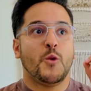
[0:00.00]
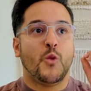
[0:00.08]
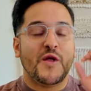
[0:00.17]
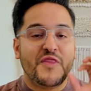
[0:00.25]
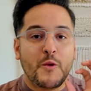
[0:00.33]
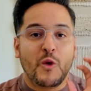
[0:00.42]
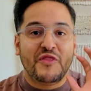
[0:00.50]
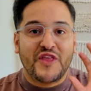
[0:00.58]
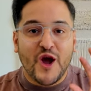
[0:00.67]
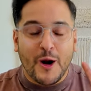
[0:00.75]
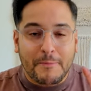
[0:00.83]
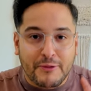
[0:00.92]
When what
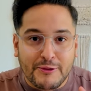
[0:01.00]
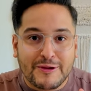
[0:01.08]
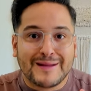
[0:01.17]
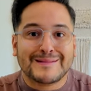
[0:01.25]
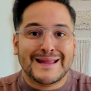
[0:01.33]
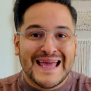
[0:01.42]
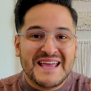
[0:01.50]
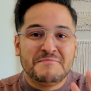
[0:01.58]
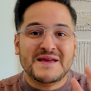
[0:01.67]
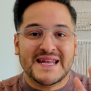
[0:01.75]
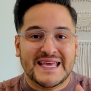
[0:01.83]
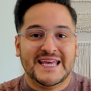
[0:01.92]
they are
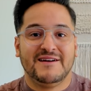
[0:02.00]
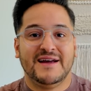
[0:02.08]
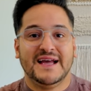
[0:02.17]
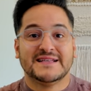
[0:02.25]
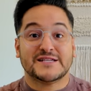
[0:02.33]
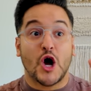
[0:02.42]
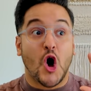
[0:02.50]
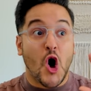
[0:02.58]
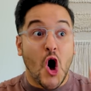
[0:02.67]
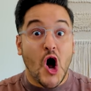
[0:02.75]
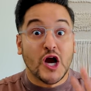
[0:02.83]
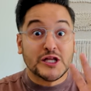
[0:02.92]
proclaiming here is
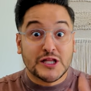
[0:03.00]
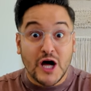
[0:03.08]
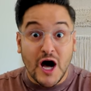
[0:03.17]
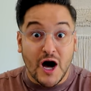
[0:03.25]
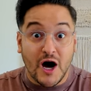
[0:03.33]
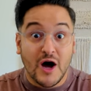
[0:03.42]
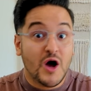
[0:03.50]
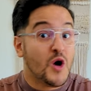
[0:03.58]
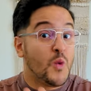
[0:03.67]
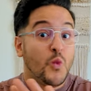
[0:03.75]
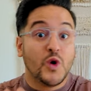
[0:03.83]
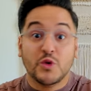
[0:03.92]
our law
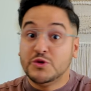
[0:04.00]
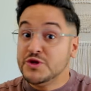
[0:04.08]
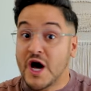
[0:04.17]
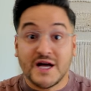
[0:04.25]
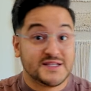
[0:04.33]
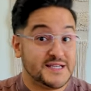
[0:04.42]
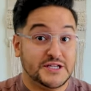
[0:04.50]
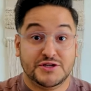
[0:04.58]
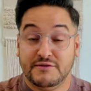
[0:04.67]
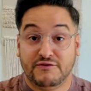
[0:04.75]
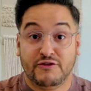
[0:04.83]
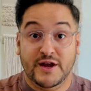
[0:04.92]
will not set
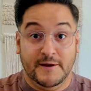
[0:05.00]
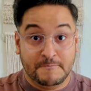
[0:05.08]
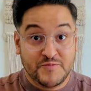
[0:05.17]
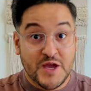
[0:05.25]
you free